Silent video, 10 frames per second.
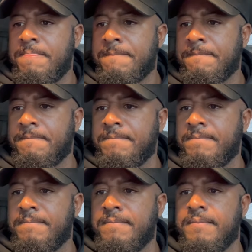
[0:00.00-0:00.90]

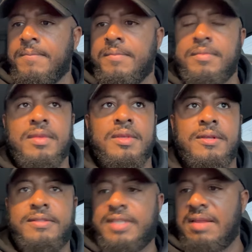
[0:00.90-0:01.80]

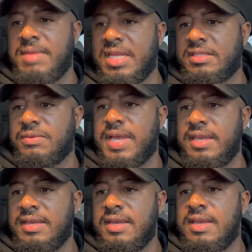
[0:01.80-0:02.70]
Mm, 10 minutes
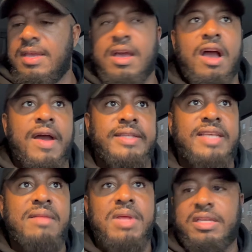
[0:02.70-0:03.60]
away. All right,
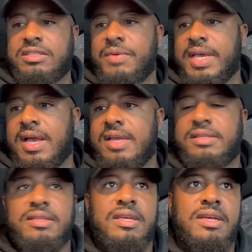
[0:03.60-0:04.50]
10 minutes away,
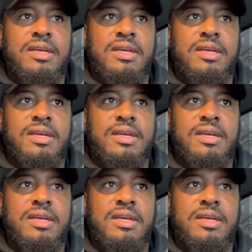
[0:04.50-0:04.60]
guys.